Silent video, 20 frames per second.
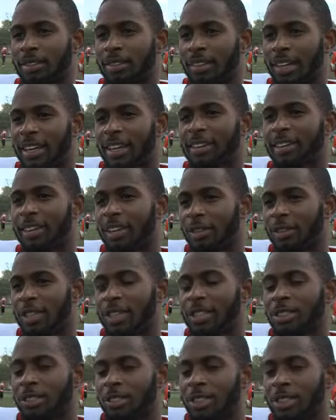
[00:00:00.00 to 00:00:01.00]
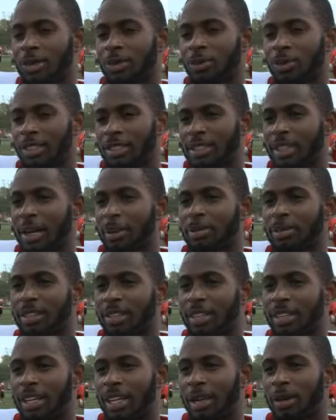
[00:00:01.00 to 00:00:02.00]
They love that streak, and we stopped
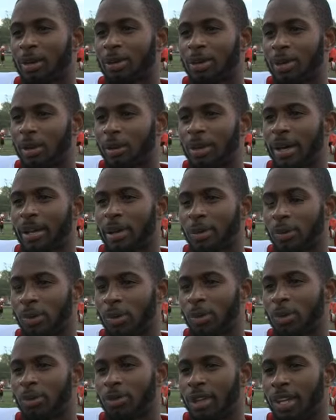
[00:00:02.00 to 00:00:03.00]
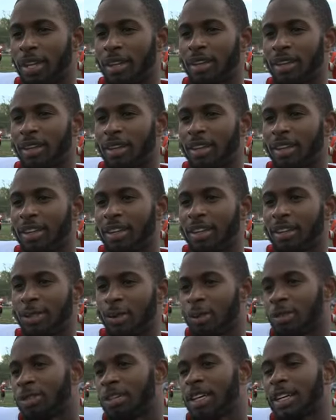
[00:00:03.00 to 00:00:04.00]
it, and they're going to come back and prove that
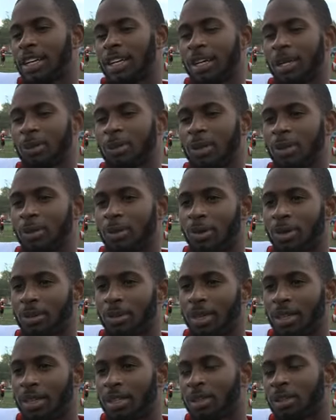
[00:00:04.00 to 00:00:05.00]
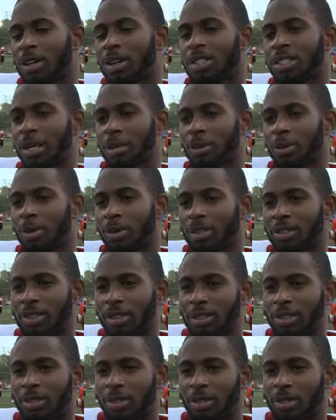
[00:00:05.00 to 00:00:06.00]
Northside can compete with them. And it's our job to go out
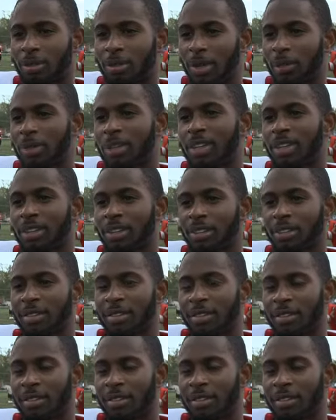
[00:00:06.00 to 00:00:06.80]
there and show them that we can.